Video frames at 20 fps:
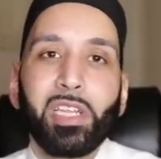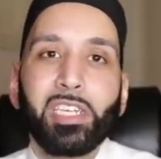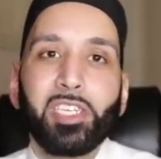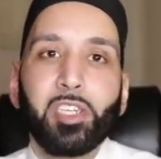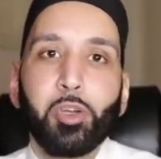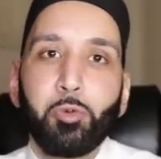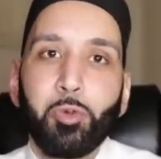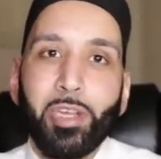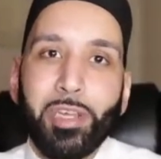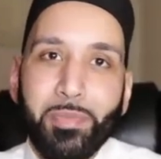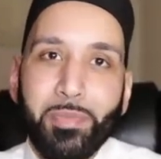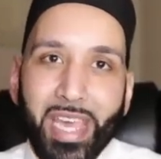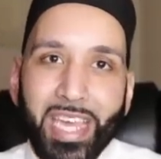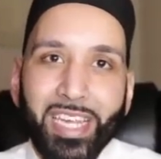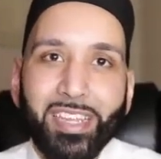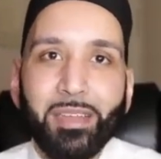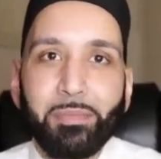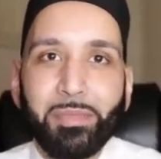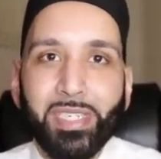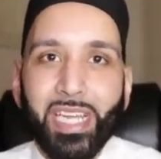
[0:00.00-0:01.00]
willing to
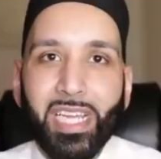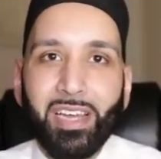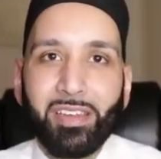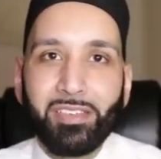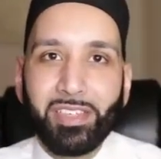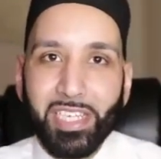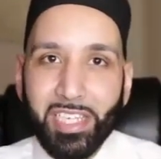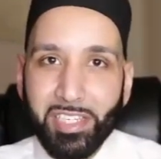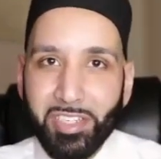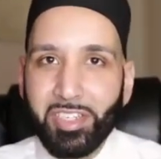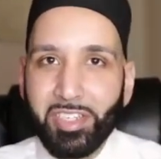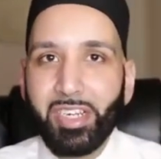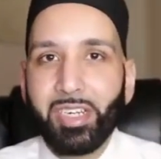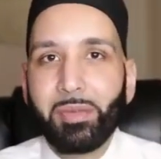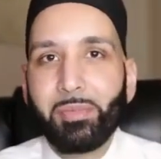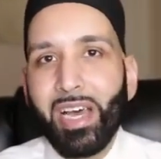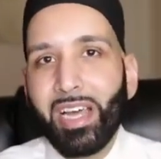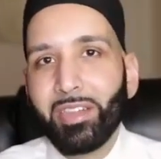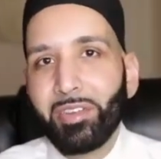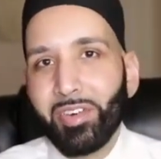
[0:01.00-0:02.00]
remake themselves into
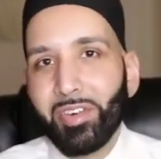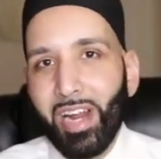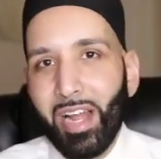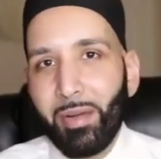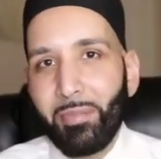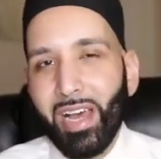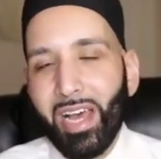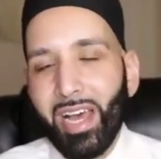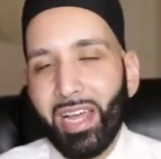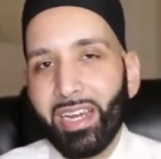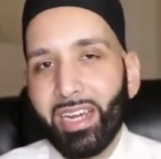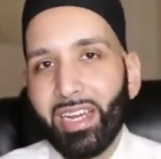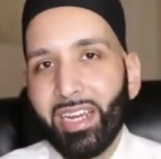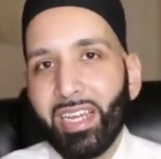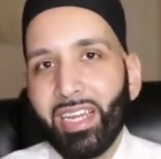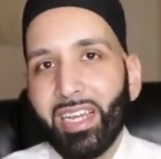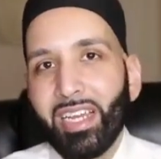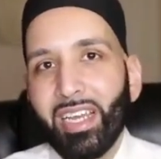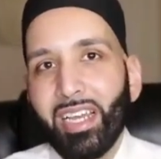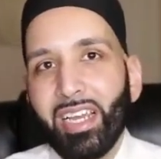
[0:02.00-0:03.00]
Ibad al-Rahman.
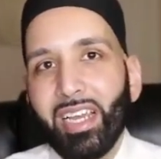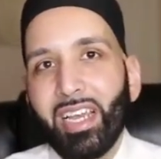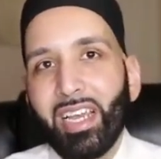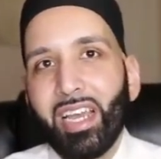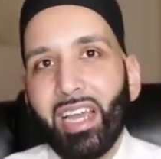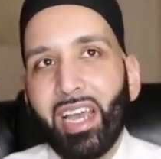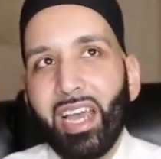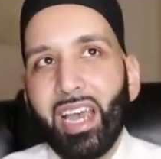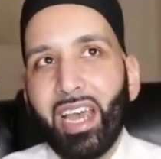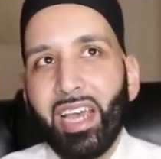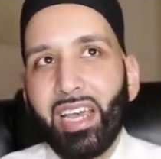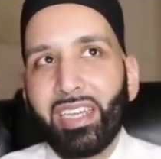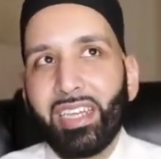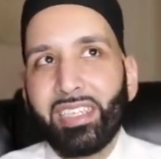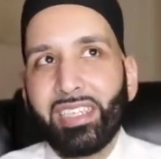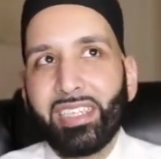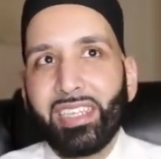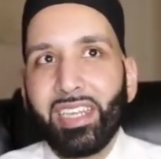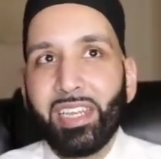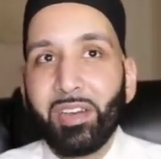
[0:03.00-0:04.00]

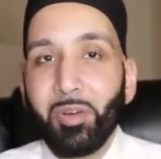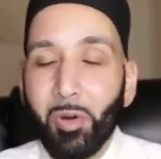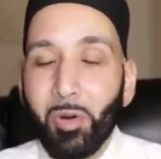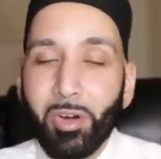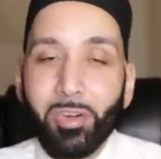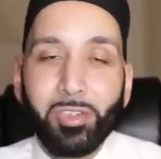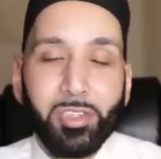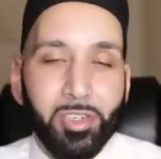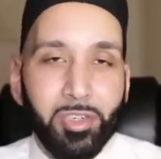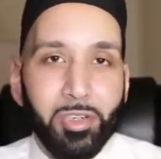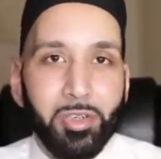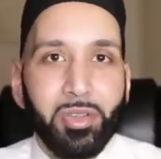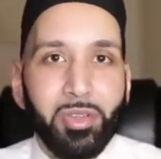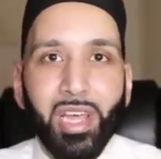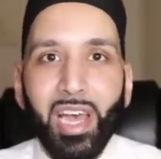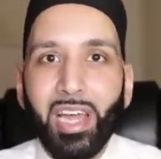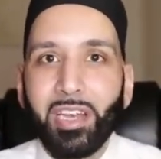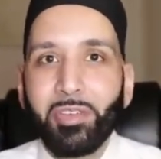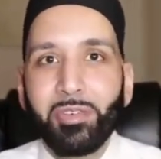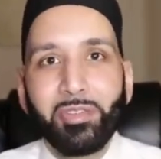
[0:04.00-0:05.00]
And in order to do
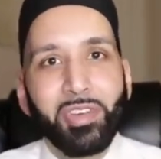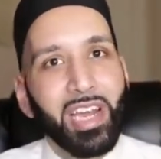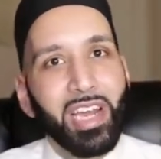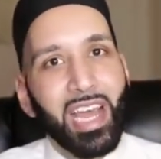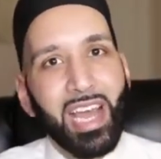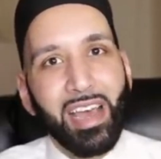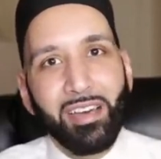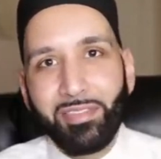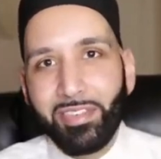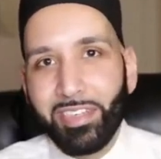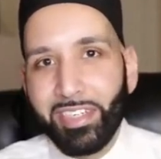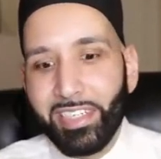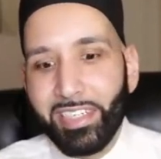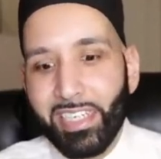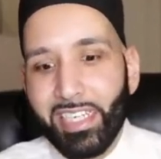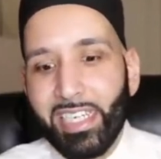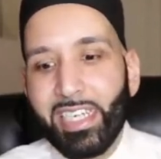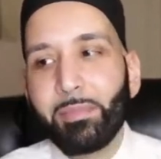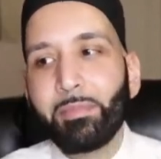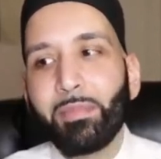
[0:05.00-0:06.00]
that, you've got to have
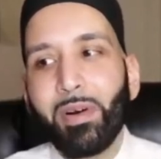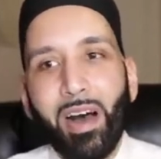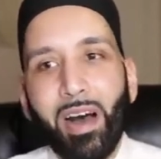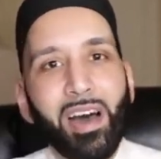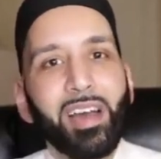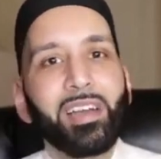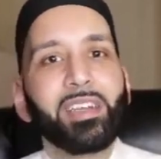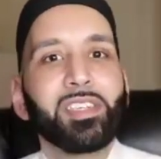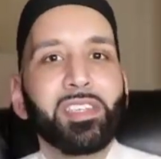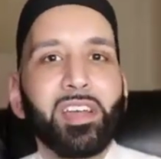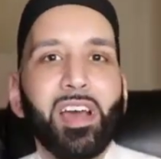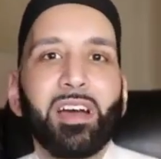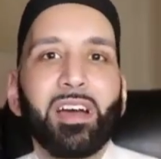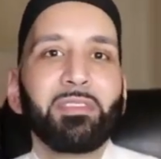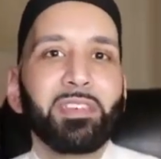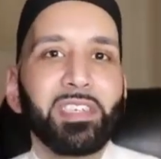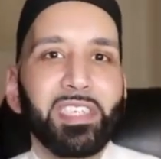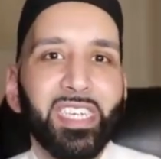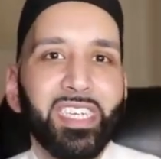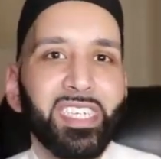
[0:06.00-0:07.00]
deep, honest
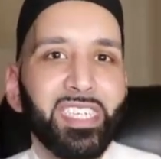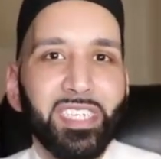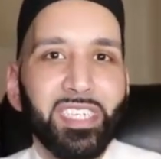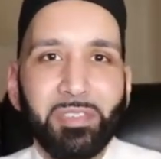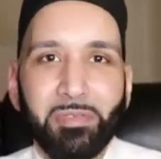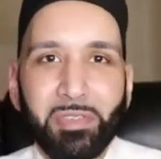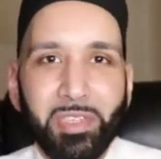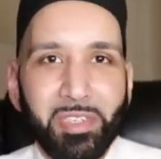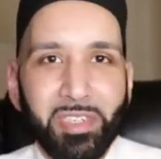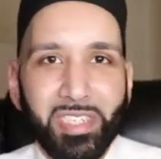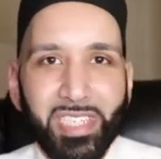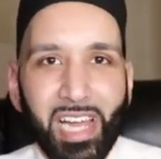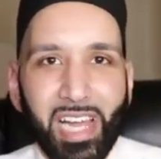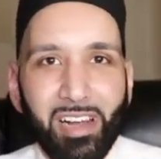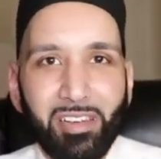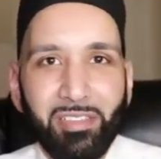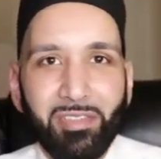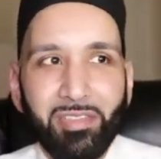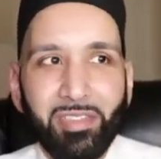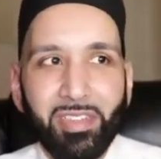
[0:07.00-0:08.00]
conversations with
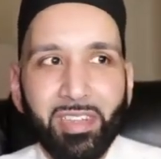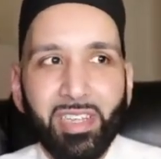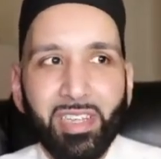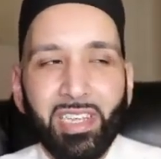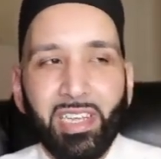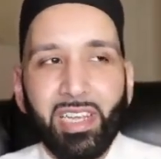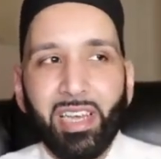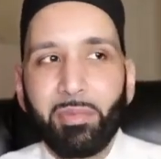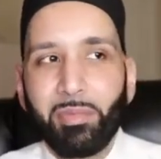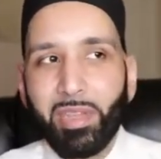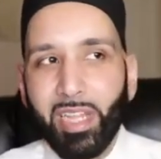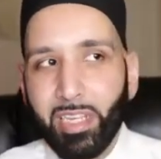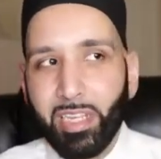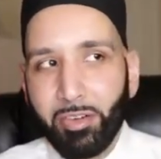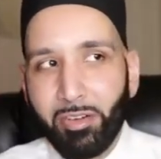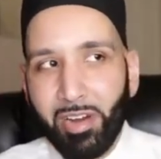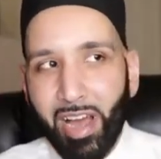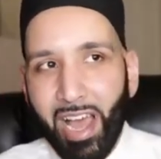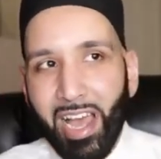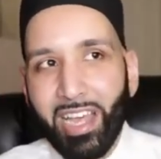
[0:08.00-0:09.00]
yourself be like,
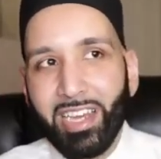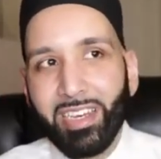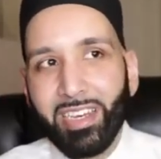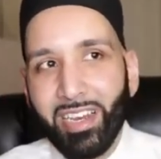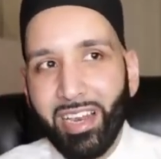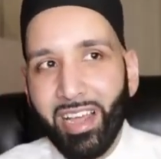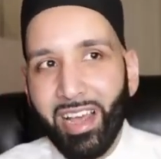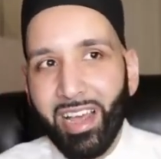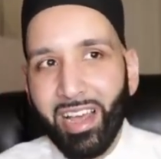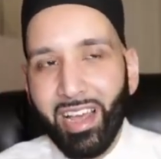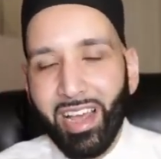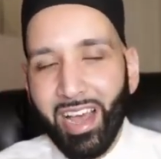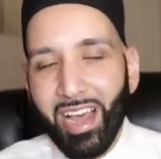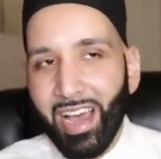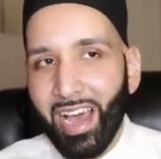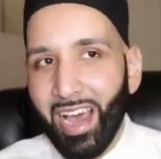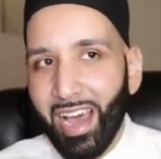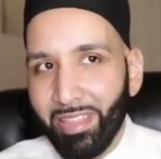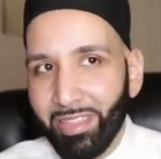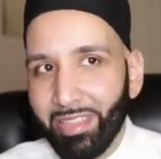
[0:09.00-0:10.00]
I,
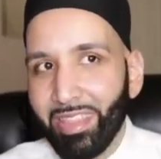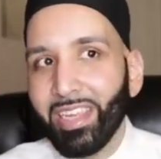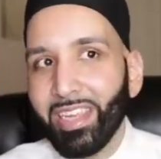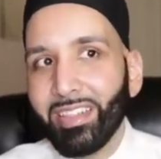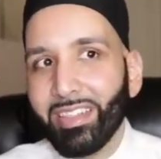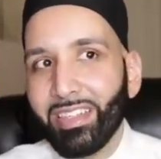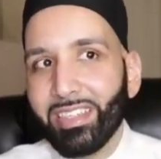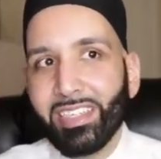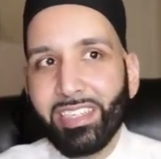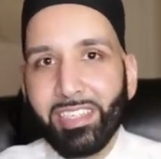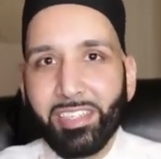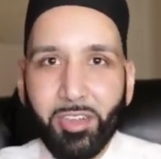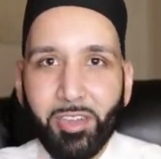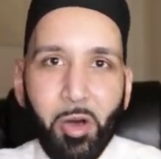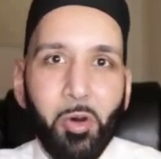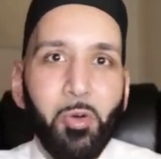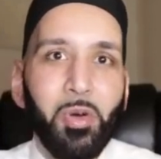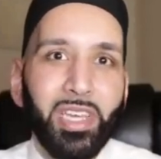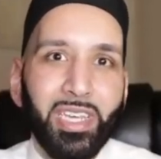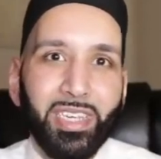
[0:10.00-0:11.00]
I think this is
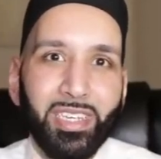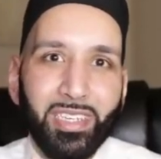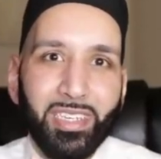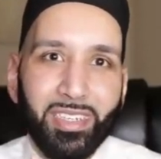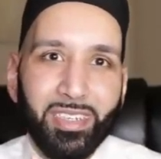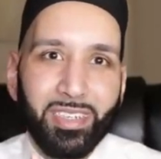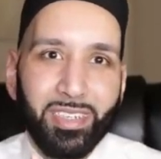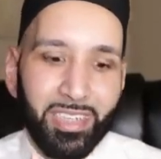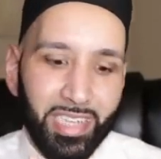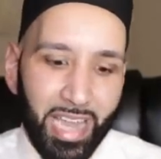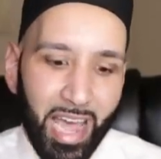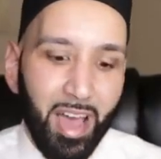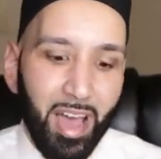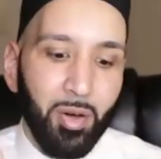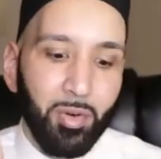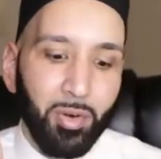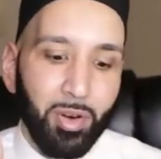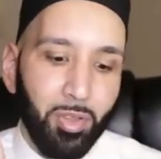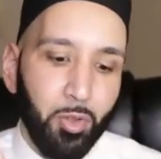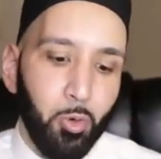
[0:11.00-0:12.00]
going
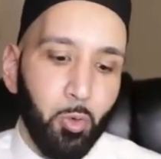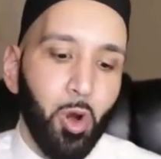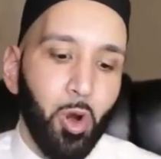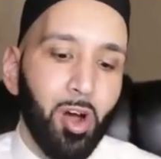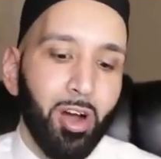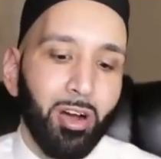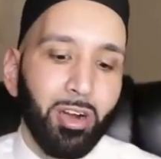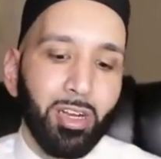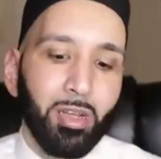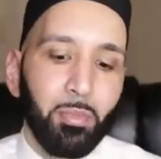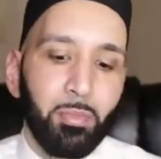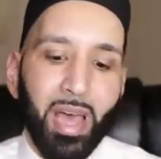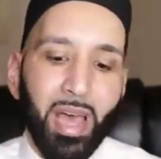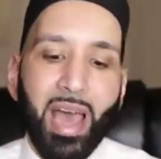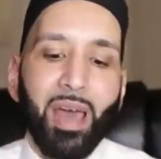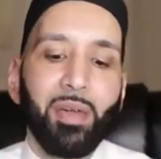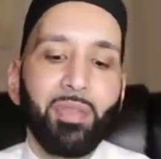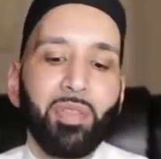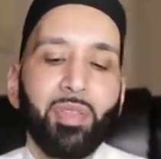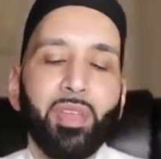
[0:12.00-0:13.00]
down the wrong
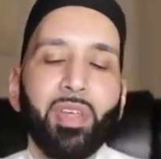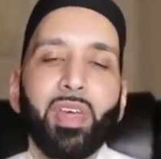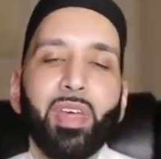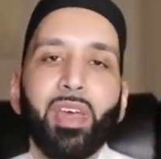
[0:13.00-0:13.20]
path.